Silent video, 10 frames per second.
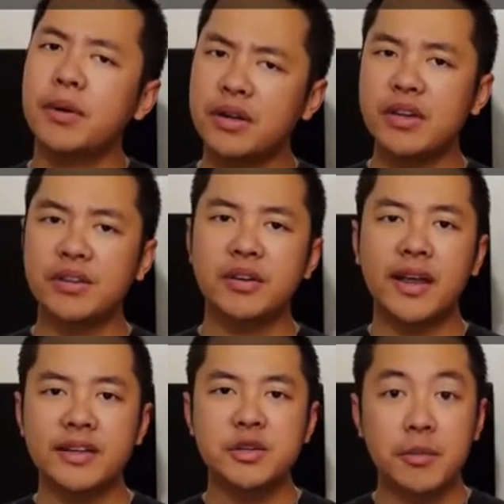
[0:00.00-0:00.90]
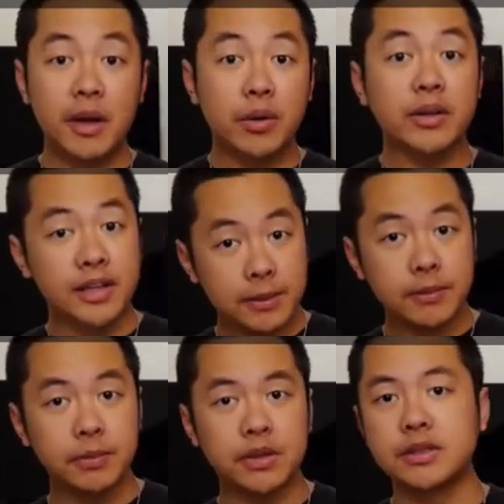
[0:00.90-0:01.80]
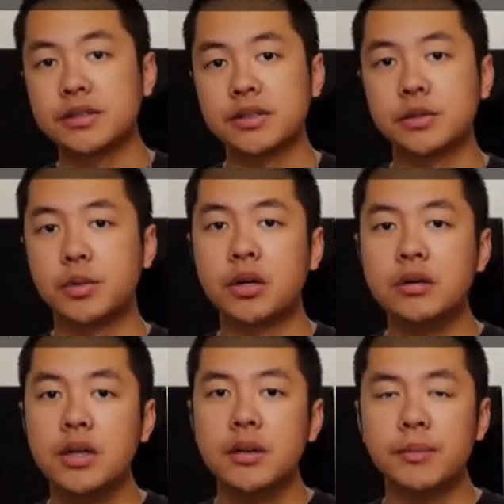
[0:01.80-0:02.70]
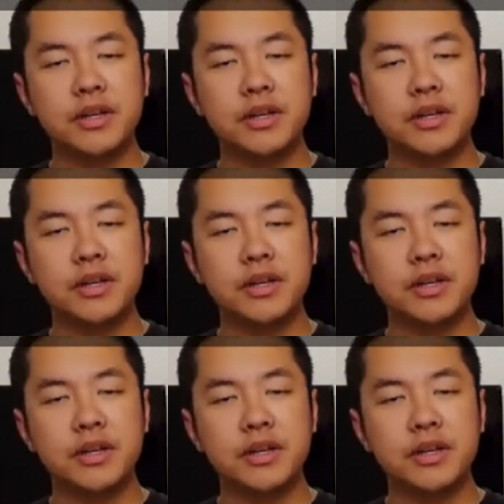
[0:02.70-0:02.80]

But on the other hand, you might want to keep it plugged into the wall